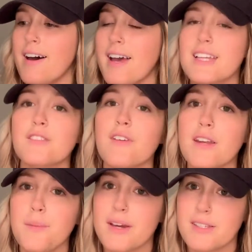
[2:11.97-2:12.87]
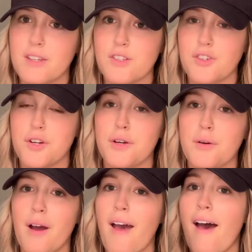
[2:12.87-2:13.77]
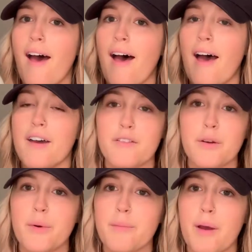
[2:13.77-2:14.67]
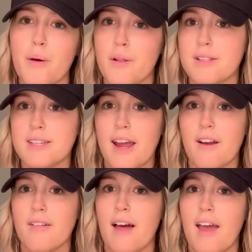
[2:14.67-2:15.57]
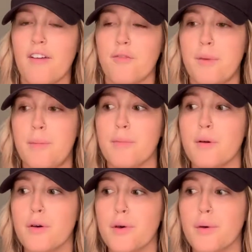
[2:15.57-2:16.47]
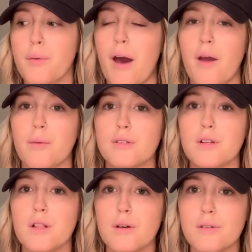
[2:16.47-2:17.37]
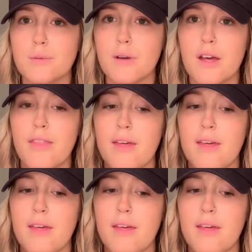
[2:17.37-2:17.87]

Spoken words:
It's funny because it's true. Everyone my whole entire life, people who I was close with,